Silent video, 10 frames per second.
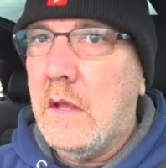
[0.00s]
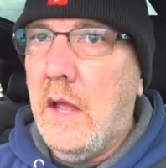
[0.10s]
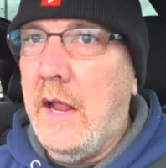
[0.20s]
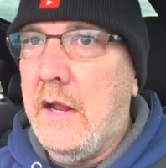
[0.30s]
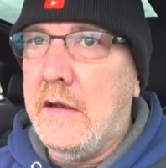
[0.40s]

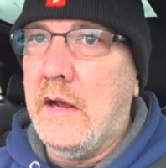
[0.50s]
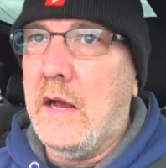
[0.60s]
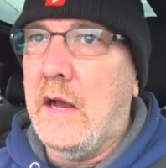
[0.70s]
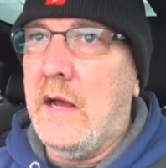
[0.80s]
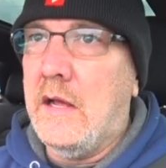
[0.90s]
And
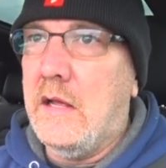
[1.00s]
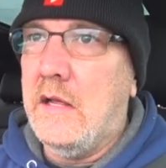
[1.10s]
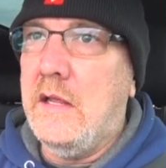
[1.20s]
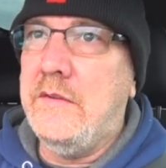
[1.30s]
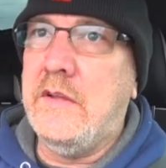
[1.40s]

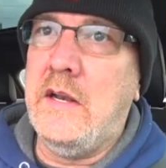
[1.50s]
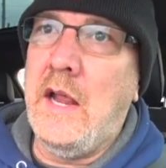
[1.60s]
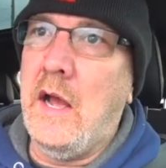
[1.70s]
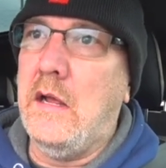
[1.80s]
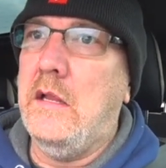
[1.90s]
he said,
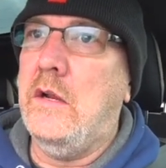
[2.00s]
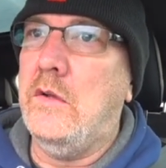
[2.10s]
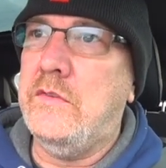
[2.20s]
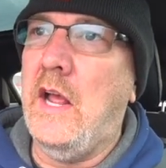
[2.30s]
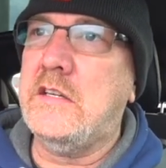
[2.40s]
yeah, he
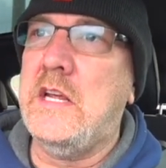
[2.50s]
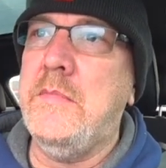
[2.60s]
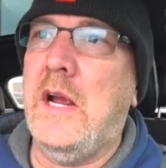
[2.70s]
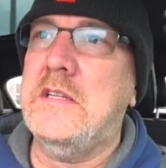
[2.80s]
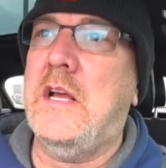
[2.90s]
goes, next
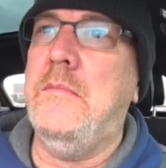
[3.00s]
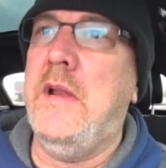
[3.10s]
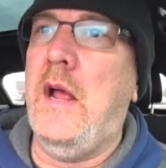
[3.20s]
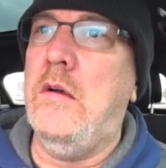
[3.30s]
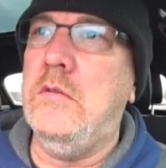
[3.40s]
time you guys come
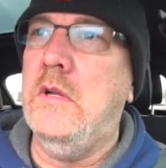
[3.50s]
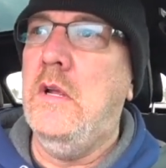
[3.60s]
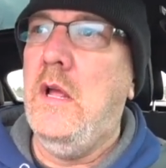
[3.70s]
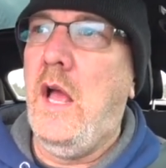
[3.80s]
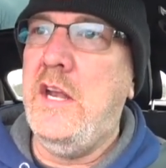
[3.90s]
down
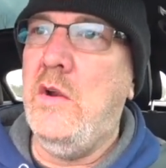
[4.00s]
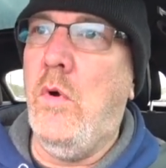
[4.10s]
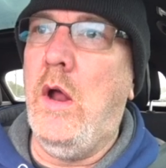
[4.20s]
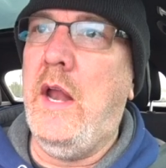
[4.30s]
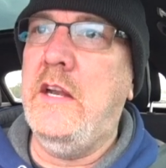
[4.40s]
and you
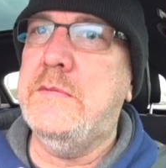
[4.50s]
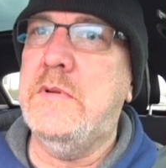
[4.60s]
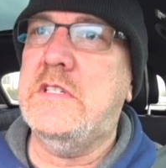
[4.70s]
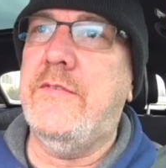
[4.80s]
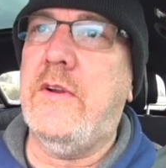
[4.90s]
want any
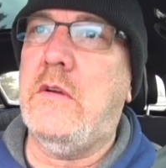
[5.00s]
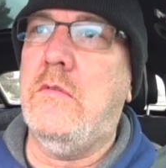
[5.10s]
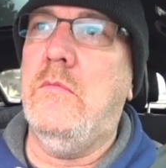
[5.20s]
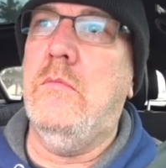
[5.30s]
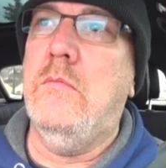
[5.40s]
specific
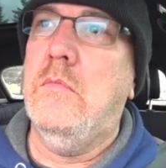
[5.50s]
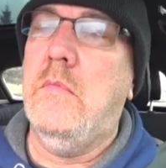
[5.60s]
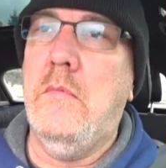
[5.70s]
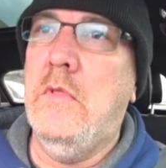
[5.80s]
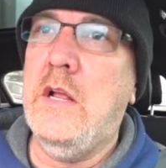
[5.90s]

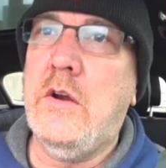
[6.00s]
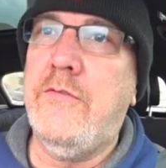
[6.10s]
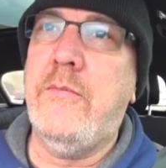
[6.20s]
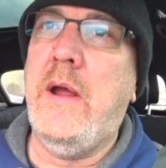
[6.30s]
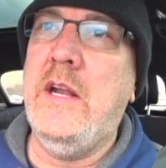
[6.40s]
liquor
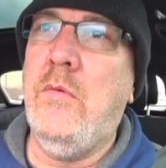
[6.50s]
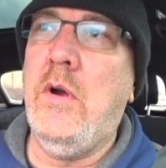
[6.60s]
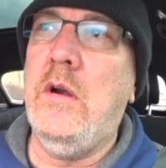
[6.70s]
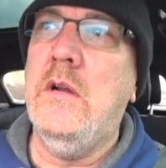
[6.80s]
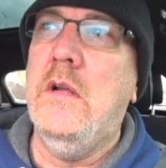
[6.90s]
from
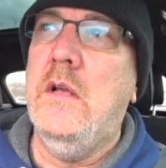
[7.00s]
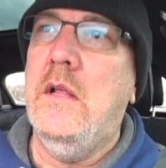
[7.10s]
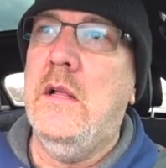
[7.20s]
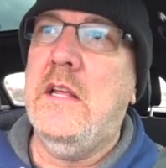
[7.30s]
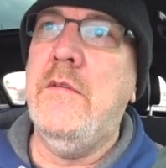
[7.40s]
anywhere,
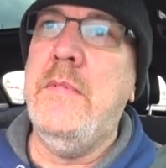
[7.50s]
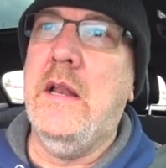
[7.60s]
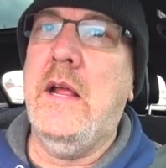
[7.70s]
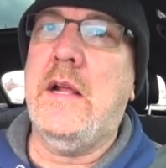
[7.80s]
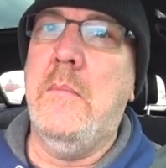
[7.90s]
give me
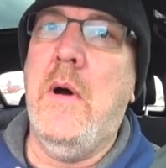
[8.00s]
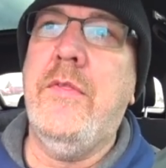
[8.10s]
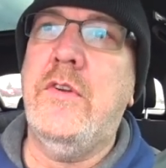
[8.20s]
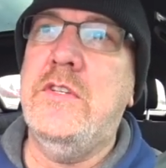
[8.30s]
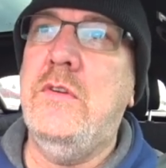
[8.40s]
like a
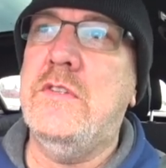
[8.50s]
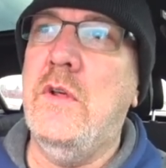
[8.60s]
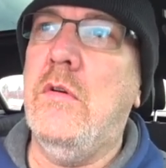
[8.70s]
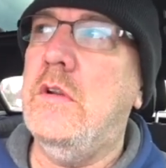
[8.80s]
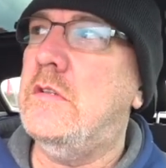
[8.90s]
month or two's
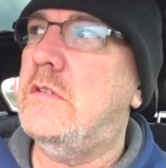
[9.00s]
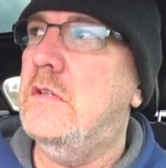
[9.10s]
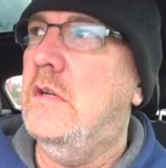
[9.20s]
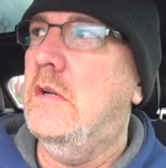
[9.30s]
notice